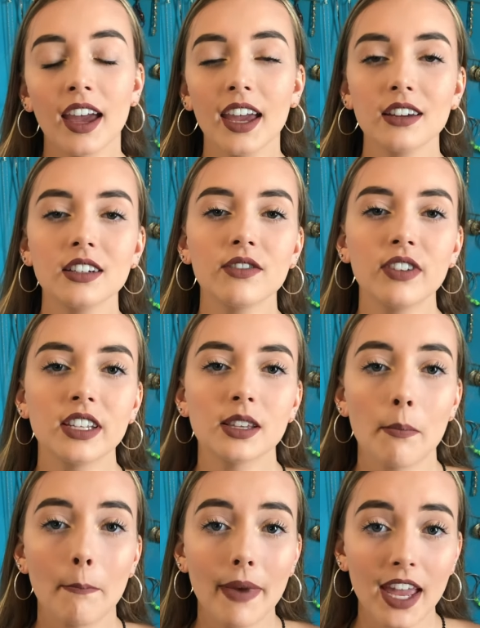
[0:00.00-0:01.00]
And if it is
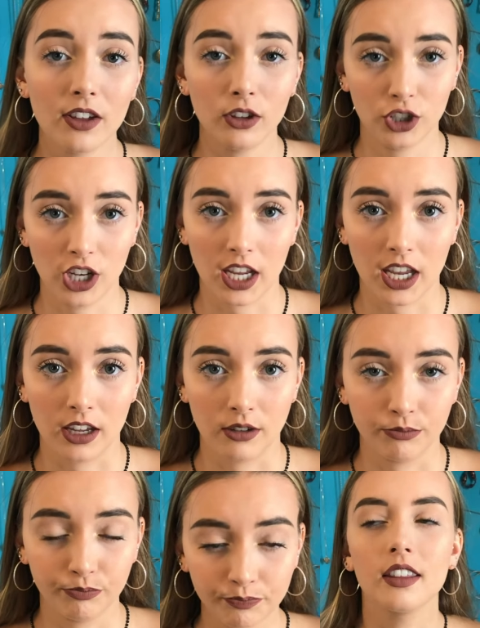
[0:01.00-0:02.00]
a male
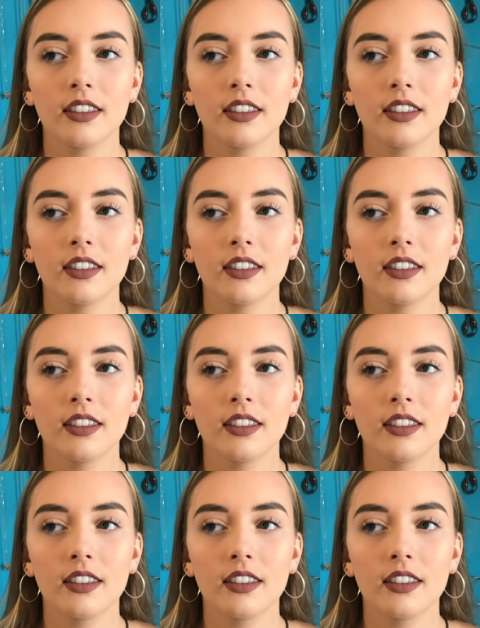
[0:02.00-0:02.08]
chicken,